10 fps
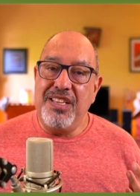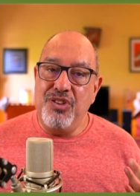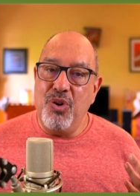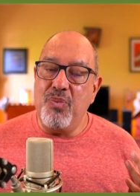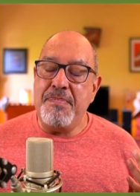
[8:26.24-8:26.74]

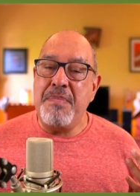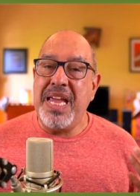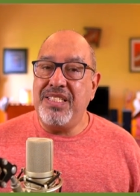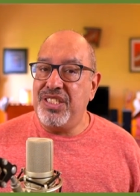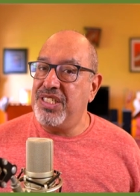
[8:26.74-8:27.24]
you
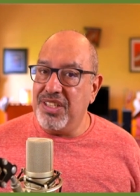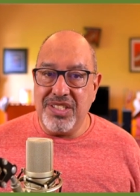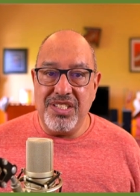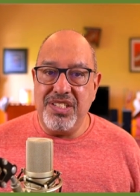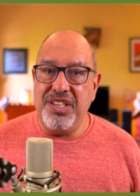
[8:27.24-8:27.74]
may still
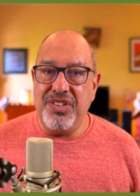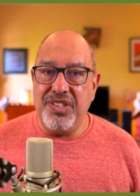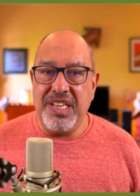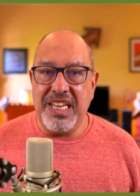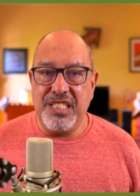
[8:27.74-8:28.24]
continue
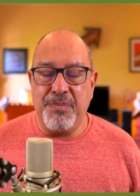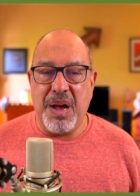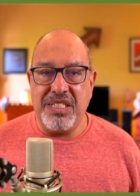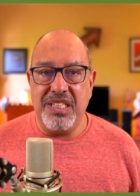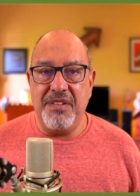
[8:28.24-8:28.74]
to test
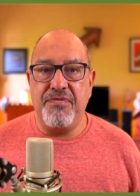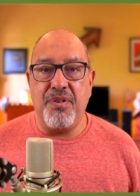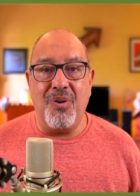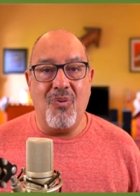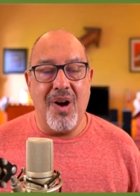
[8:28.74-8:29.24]
positive
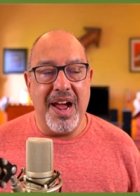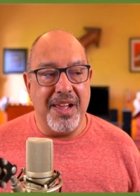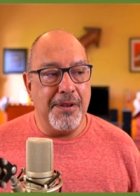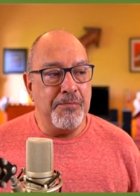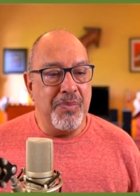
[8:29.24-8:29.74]
for a
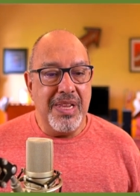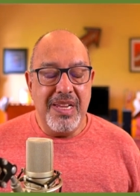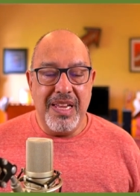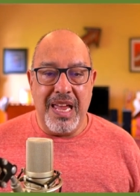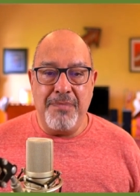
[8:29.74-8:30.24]
while
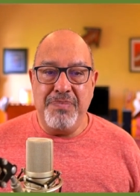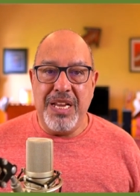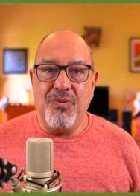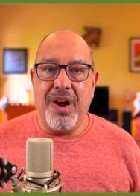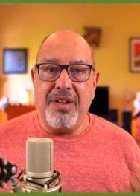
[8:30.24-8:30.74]
and
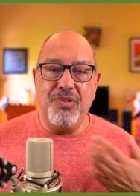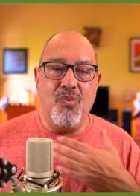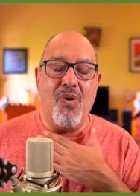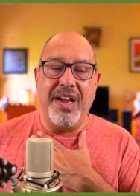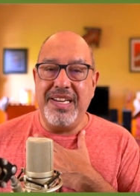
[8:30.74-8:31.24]
meanwhile,
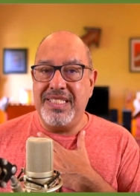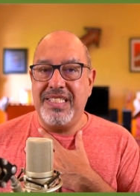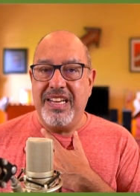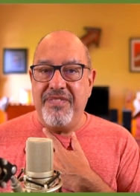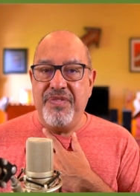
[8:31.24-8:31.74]
one
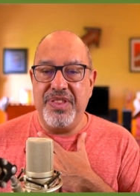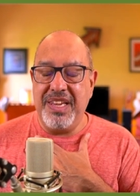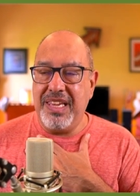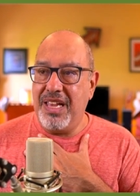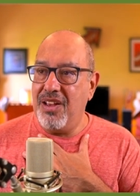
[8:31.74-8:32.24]
is left
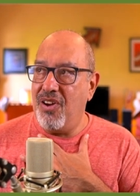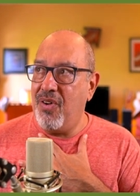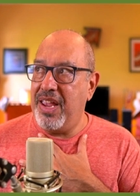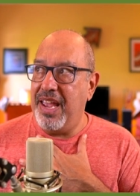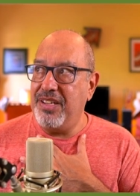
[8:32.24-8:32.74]
thinking,
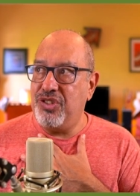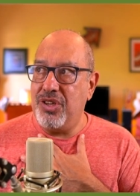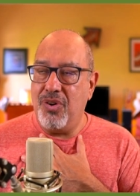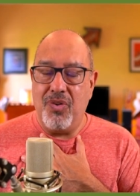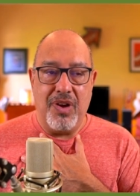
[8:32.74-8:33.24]
okay,
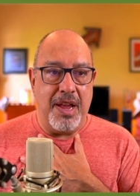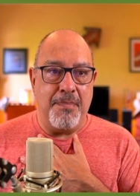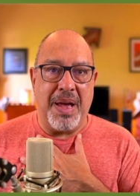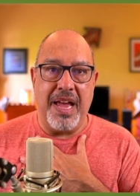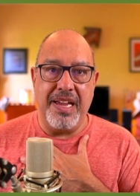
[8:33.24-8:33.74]
so
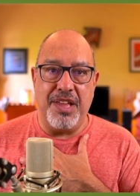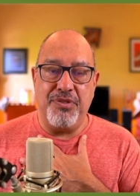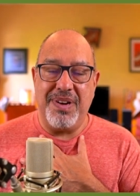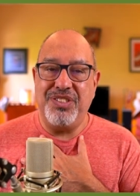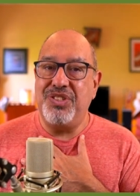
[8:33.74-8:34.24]
am I a
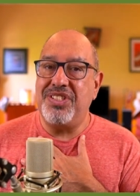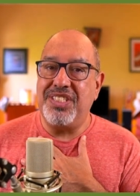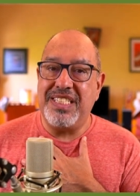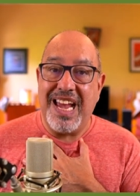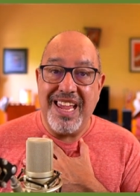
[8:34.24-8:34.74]
threat to
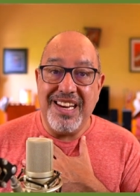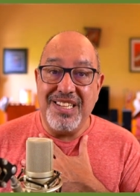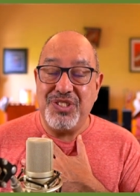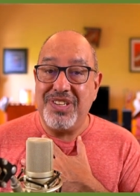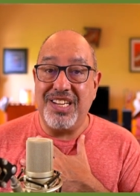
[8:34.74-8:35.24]

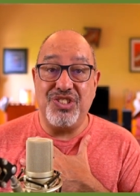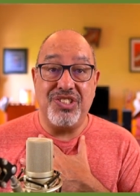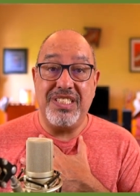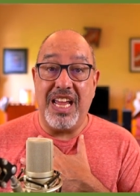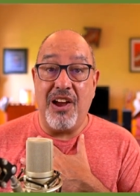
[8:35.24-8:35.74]
society? Should I
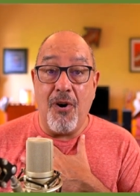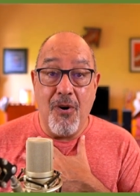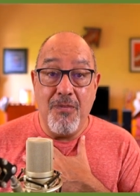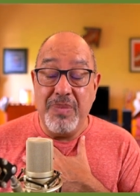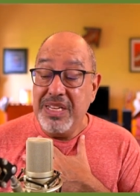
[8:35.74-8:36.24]
just stay
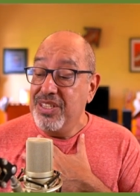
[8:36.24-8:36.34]
home?